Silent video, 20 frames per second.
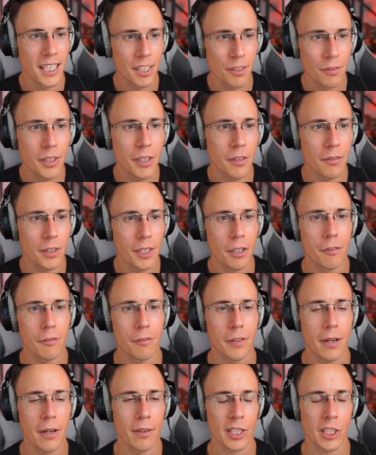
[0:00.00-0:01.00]
You've given it a
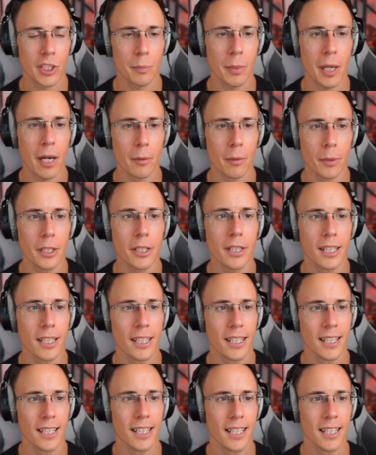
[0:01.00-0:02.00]
fair experiment,
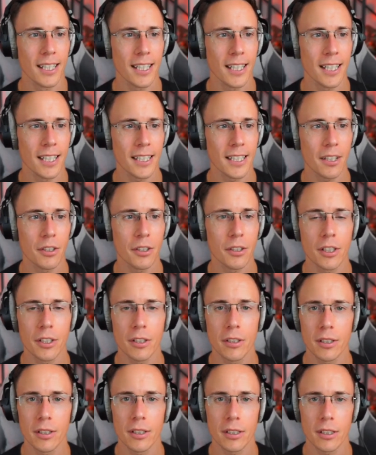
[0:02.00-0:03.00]
and now you
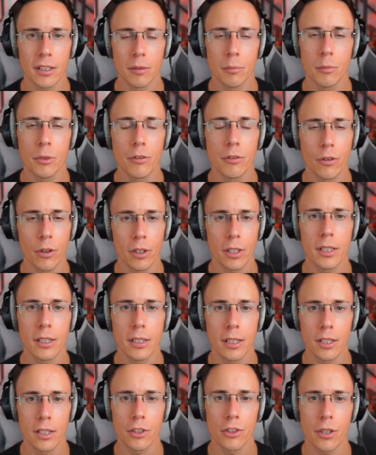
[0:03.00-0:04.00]
can move
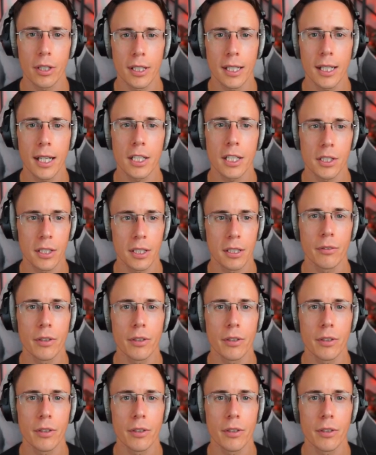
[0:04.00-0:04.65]
on and try the next thing,